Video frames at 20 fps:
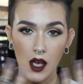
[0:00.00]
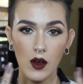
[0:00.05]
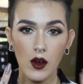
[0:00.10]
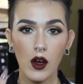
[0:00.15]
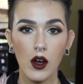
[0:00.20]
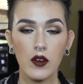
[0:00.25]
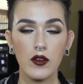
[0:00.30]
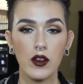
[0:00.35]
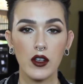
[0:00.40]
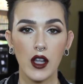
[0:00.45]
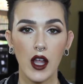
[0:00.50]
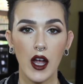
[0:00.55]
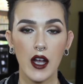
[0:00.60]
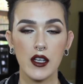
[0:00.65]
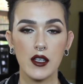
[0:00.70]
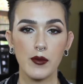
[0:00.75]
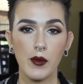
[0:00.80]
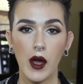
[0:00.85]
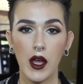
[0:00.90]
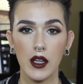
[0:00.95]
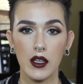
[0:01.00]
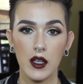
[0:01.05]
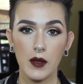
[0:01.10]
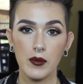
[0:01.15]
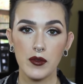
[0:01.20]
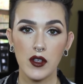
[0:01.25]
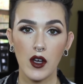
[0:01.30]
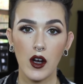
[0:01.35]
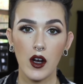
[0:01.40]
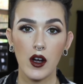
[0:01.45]
how overlined my
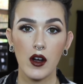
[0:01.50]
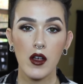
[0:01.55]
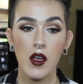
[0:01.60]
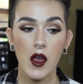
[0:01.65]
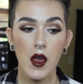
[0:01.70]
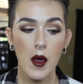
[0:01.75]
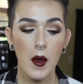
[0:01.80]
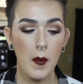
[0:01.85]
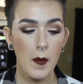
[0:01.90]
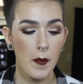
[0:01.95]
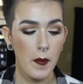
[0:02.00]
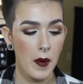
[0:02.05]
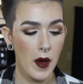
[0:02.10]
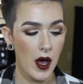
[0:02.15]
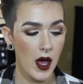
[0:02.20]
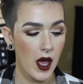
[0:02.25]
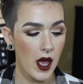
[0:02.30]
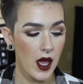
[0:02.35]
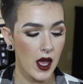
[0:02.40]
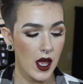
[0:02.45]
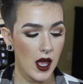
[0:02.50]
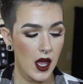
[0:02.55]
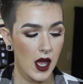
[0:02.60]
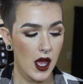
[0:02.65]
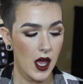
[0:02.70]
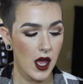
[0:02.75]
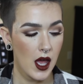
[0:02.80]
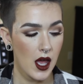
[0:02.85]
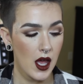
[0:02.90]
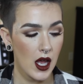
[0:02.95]
lips are, but
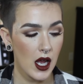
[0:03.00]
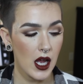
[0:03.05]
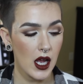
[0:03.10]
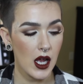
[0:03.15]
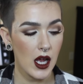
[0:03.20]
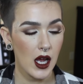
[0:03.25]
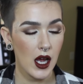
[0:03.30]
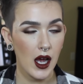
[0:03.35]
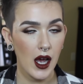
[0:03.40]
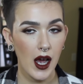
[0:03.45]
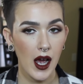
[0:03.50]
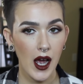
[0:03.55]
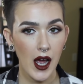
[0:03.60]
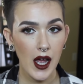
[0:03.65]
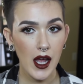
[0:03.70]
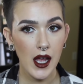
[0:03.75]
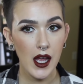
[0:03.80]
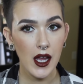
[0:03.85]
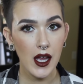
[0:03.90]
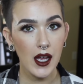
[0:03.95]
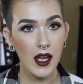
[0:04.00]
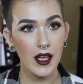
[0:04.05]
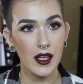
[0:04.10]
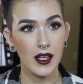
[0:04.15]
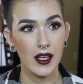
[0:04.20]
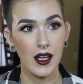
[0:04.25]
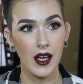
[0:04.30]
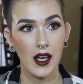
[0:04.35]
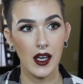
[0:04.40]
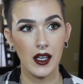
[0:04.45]
I
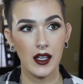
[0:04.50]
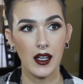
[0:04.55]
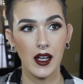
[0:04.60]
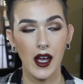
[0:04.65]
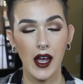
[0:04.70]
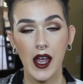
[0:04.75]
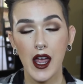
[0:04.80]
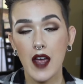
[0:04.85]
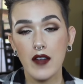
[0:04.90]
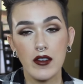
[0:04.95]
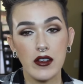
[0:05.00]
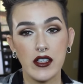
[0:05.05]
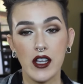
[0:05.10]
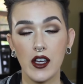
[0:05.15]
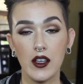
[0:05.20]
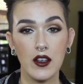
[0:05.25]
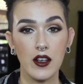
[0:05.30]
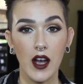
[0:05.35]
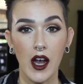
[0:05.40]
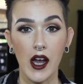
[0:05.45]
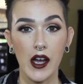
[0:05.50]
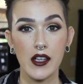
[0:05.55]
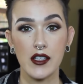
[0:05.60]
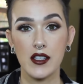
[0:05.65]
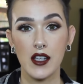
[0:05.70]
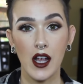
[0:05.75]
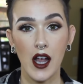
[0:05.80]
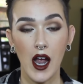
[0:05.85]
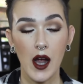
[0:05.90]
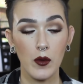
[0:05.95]
have to tell you
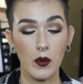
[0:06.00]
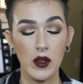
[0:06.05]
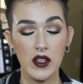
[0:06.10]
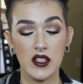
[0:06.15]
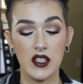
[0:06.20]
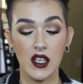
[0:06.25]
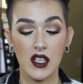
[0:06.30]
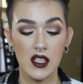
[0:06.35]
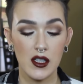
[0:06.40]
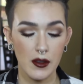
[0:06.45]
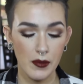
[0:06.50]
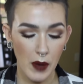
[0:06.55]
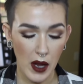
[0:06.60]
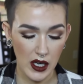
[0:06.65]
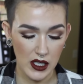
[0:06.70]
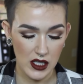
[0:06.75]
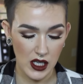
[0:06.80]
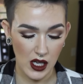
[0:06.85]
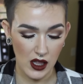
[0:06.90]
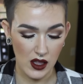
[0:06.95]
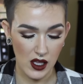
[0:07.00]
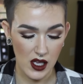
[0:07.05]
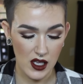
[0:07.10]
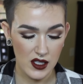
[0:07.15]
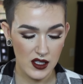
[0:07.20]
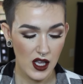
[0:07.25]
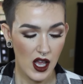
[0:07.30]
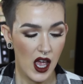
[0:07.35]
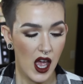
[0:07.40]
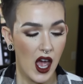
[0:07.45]
guys, I wasn't expecting
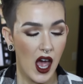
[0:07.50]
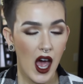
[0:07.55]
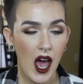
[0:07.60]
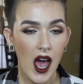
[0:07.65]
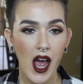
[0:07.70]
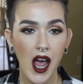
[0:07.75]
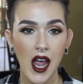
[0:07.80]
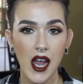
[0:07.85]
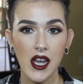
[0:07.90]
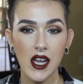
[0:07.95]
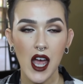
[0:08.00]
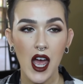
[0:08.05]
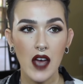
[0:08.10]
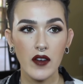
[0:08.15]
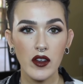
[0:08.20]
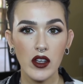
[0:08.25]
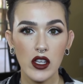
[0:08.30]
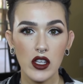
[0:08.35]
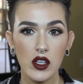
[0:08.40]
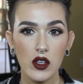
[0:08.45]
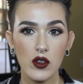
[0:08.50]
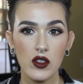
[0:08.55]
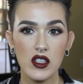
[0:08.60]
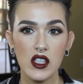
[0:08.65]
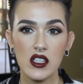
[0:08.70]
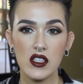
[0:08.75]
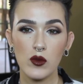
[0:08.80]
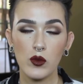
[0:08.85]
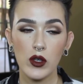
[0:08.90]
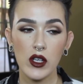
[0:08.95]
this. I haven't used
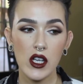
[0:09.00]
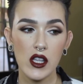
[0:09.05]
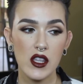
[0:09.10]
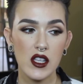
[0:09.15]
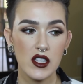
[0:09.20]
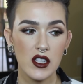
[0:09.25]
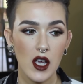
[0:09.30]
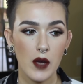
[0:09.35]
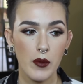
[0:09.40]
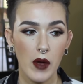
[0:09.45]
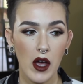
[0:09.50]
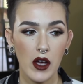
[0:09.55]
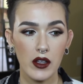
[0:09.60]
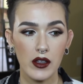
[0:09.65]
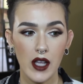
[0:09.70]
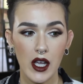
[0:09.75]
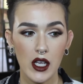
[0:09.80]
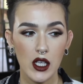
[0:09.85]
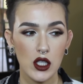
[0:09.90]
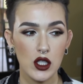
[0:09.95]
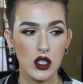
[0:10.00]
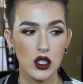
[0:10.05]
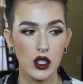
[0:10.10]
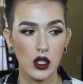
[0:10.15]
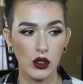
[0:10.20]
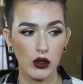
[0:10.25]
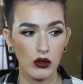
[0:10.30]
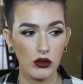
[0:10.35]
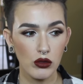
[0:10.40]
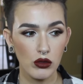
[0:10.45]
this. When did this come out? In like
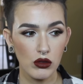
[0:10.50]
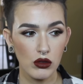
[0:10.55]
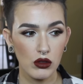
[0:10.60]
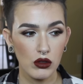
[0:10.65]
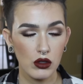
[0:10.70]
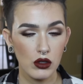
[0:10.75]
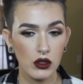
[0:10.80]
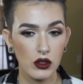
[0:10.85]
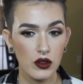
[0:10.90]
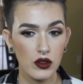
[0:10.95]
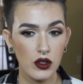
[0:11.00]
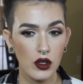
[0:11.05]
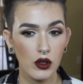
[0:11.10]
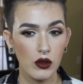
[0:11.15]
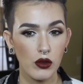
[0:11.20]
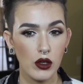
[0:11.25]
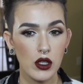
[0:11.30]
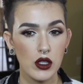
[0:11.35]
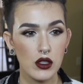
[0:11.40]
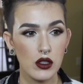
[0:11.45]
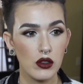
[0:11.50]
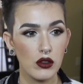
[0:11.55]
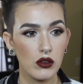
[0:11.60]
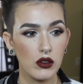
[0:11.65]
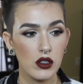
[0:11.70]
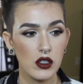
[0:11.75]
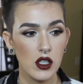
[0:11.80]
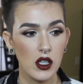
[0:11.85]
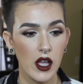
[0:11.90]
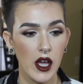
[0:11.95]
June? So what,
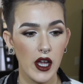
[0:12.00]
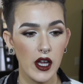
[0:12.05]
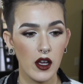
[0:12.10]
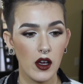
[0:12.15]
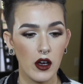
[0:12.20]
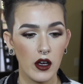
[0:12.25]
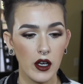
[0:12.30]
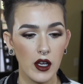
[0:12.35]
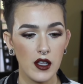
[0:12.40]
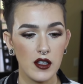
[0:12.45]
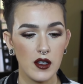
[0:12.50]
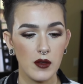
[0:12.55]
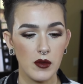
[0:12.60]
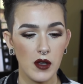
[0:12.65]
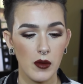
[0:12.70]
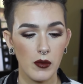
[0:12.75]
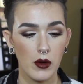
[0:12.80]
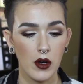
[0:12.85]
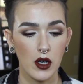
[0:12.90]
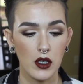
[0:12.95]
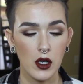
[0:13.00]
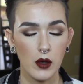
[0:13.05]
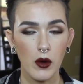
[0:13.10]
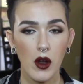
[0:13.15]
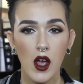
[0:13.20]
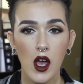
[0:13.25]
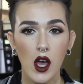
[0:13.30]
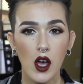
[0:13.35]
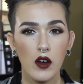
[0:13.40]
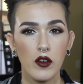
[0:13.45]
June, July, August, September, October?
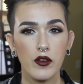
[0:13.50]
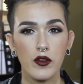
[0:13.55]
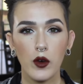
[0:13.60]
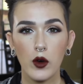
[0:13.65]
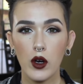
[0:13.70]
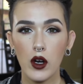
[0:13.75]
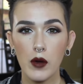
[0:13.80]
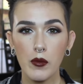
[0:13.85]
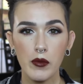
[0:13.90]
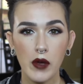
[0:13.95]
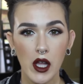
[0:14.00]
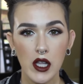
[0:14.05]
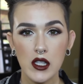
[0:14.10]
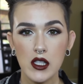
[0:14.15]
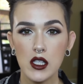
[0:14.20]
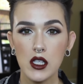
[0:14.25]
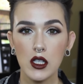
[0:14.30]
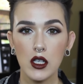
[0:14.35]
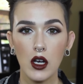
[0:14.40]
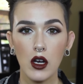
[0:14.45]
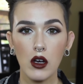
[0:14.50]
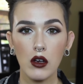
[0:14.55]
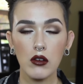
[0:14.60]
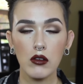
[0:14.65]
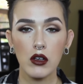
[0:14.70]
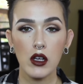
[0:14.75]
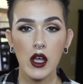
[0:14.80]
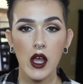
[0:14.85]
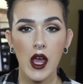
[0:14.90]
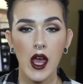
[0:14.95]
4 months ago,
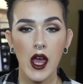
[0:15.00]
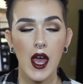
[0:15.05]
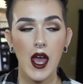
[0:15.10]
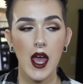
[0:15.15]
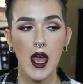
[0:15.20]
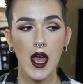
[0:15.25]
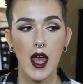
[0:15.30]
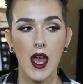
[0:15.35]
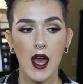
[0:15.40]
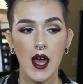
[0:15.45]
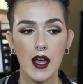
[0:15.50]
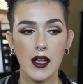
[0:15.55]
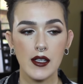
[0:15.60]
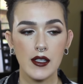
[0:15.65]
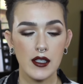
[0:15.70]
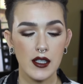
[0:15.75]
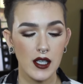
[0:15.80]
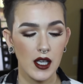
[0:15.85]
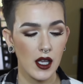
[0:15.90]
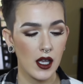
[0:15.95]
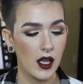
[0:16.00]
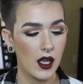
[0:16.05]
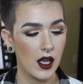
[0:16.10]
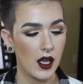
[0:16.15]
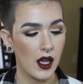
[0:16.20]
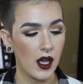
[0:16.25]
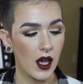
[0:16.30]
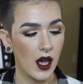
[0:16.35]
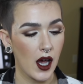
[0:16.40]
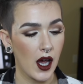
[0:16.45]
and
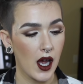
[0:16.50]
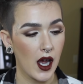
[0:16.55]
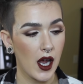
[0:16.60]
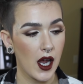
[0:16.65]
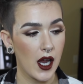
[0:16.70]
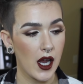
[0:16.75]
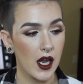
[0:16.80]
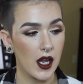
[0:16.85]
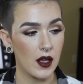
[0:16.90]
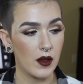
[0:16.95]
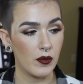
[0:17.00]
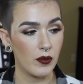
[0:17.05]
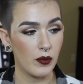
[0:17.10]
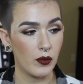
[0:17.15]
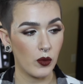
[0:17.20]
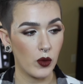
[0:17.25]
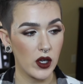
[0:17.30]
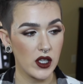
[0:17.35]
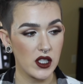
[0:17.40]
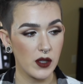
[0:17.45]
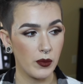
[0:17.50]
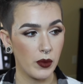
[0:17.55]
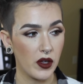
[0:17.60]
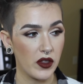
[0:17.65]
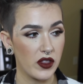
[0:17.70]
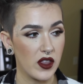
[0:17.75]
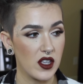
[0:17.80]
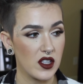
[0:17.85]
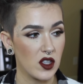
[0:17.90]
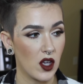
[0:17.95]
I went to
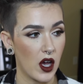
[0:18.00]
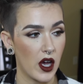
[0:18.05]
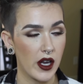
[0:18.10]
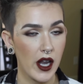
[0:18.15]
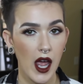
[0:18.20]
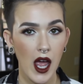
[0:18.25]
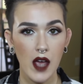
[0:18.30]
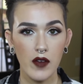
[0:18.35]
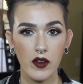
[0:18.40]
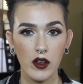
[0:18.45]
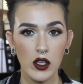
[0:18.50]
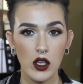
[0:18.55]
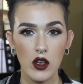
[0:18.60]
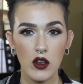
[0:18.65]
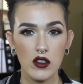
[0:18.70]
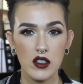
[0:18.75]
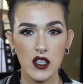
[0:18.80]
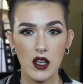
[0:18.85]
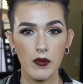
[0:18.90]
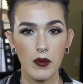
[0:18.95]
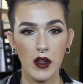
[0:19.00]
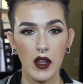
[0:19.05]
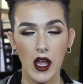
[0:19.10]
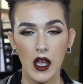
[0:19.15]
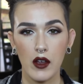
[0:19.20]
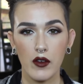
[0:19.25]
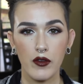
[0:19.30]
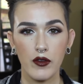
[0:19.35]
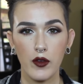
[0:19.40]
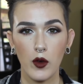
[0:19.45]
put this on. I haven't used it but
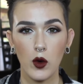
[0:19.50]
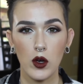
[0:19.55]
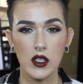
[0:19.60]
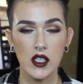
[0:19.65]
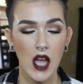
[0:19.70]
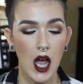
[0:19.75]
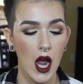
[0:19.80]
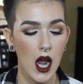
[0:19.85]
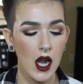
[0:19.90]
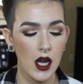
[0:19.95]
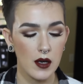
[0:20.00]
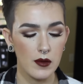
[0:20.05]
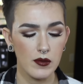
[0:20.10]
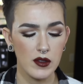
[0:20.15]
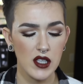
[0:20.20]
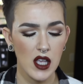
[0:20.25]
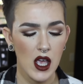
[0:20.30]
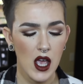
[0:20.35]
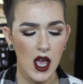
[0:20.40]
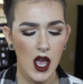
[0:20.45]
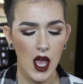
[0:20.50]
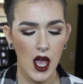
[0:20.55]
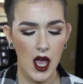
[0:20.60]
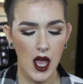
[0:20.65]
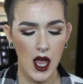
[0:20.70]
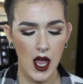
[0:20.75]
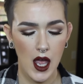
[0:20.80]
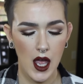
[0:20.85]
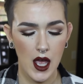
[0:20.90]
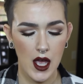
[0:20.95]
like four times,
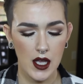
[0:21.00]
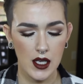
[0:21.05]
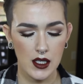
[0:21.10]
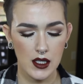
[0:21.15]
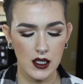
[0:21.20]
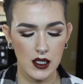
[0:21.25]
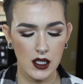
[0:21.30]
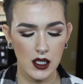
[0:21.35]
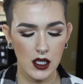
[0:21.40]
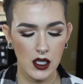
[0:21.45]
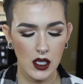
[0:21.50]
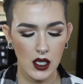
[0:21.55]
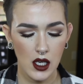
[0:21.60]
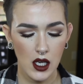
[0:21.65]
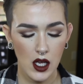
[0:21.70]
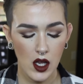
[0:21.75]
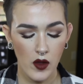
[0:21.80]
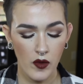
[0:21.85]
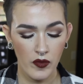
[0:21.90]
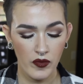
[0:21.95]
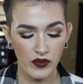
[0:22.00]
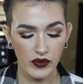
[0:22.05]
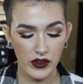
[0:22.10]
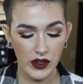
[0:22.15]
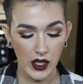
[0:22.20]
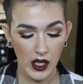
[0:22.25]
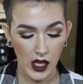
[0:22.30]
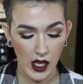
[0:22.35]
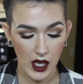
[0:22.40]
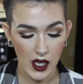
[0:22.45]
and
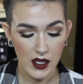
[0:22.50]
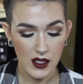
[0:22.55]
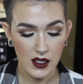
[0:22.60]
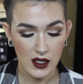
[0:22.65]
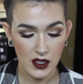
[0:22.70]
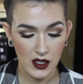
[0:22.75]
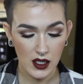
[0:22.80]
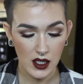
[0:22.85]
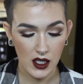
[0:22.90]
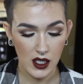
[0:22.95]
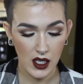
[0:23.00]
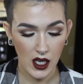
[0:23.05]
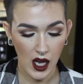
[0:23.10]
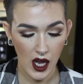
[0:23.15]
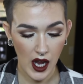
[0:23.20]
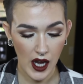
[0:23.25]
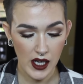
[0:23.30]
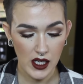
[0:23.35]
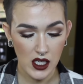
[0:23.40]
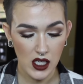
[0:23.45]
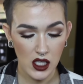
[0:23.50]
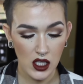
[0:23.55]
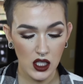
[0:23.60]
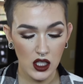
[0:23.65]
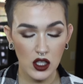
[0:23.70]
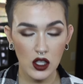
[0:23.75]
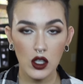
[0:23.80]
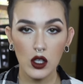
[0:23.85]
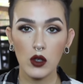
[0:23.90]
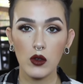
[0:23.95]
it's kind
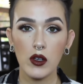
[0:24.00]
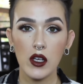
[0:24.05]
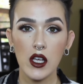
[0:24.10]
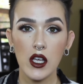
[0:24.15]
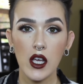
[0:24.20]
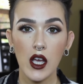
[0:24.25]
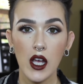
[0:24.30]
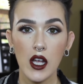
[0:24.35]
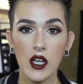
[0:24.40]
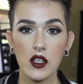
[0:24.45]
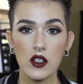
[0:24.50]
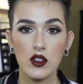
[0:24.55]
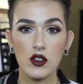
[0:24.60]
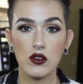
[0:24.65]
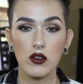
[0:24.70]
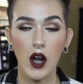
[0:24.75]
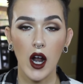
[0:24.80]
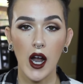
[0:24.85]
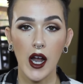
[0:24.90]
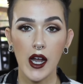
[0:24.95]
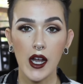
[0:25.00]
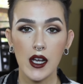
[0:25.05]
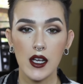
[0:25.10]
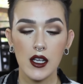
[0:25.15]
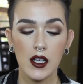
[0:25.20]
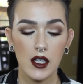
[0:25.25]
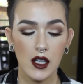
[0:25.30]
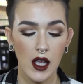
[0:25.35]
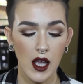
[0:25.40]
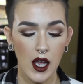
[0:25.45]
of gooey and
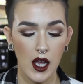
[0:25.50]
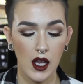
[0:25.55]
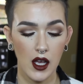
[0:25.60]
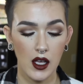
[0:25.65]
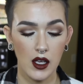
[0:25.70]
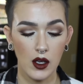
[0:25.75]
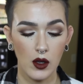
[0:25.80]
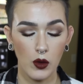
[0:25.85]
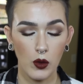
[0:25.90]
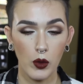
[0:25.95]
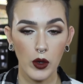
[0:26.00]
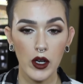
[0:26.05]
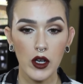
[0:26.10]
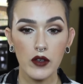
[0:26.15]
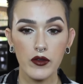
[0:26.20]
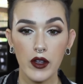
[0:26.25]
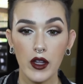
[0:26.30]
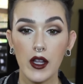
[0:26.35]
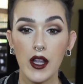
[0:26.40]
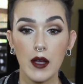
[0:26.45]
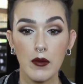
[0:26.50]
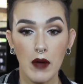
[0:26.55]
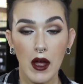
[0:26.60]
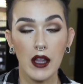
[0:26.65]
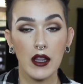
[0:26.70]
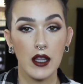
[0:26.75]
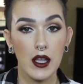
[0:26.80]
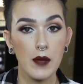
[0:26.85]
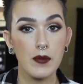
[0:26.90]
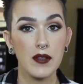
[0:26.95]
dried and weird feeling. Like
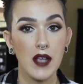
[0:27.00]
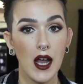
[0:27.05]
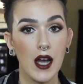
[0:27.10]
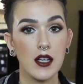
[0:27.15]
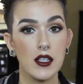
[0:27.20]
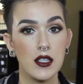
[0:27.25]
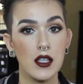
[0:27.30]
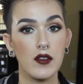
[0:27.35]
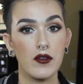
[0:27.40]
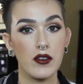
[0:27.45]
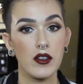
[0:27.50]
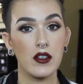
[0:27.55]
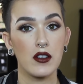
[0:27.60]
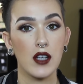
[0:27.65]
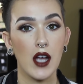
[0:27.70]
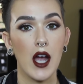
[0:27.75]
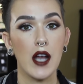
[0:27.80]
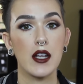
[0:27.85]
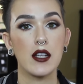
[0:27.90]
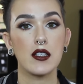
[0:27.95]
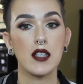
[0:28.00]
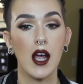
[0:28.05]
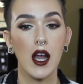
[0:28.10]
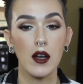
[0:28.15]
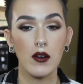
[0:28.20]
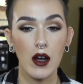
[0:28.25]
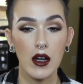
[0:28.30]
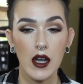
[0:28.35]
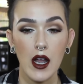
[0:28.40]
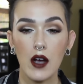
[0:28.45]
my lips actually feel kind of tight
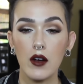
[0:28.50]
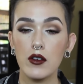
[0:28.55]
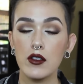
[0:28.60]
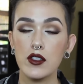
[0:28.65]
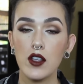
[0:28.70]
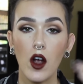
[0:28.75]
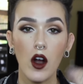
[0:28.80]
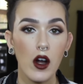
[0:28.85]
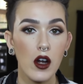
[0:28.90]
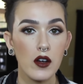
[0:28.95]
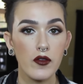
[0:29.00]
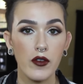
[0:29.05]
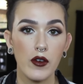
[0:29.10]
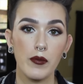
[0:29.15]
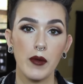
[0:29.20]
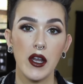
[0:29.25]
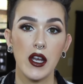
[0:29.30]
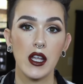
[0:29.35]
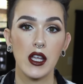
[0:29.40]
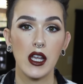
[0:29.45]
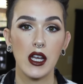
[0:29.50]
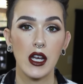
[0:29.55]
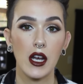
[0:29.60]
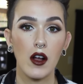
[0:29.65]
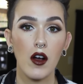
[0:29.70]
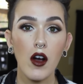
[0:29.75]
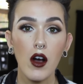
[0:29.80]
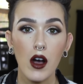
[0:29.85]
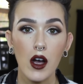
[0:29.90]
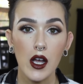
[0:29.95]
right now. It was hard for me to get it
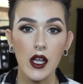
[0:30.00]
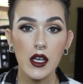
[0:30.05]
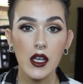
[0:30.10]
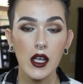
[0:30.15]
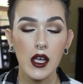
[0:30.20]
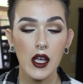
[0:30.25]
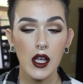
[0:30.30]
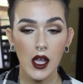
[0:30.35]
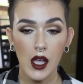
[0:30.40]
on,